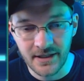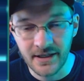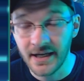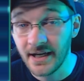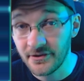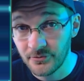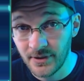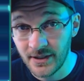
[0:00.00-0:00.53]

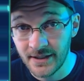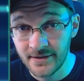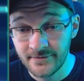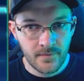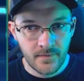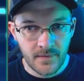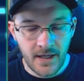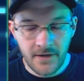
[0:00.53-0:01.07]
as well.
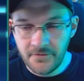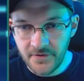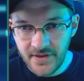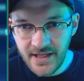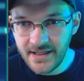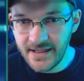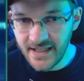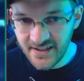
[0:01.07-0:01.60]
And for
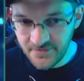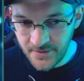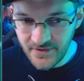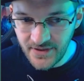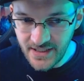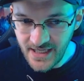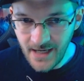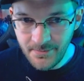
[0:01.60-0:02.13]
the announcement of
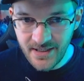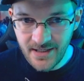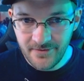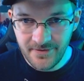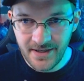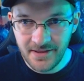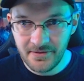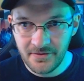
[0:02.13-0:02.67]
the Yappening
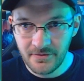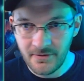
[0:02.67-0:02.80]
event,